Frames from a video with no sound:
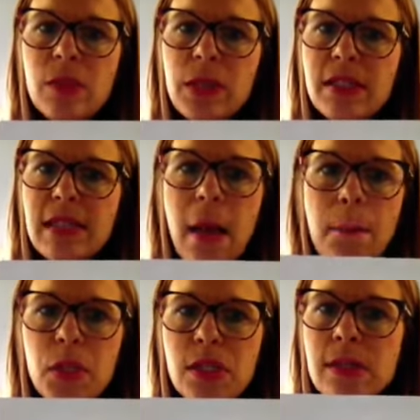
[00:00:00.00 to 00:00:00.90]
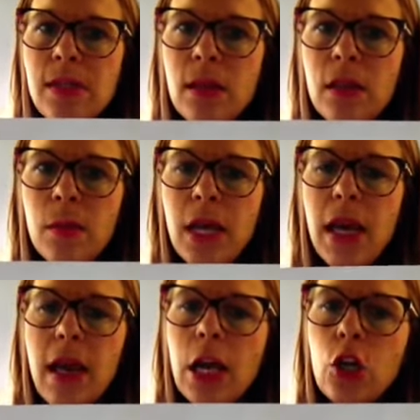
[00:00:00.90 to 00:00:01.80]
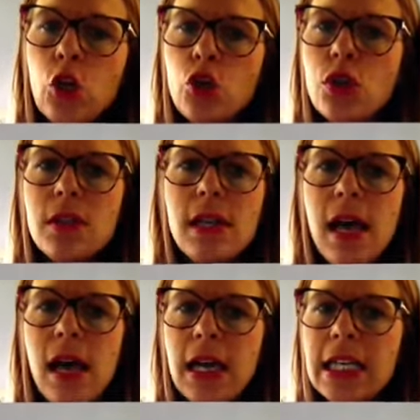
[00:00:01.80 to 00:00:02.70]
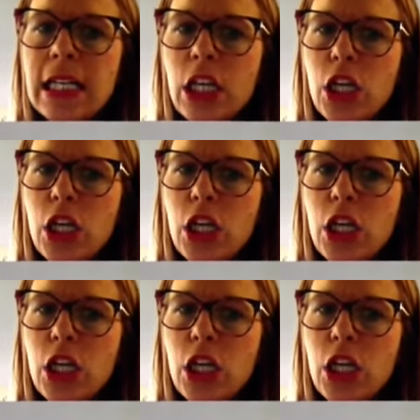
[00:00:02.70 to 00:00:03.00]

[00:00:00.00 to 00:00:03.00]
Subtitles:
to put your sound buttons on them and underline